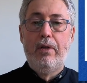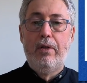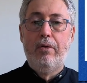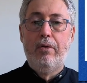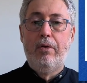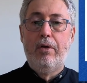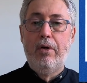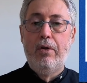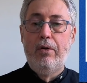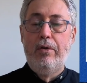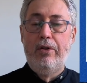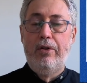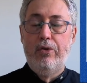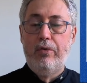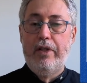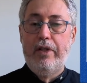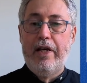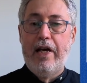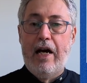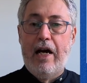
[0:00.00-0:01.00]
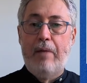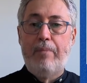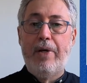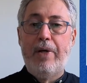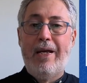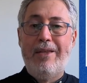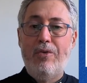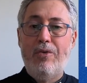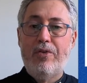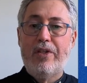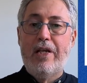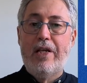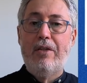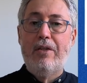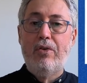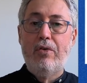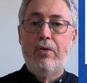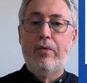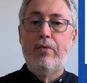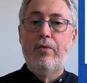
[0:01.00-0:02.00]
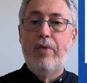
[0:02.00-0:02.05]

you go into the app and you set your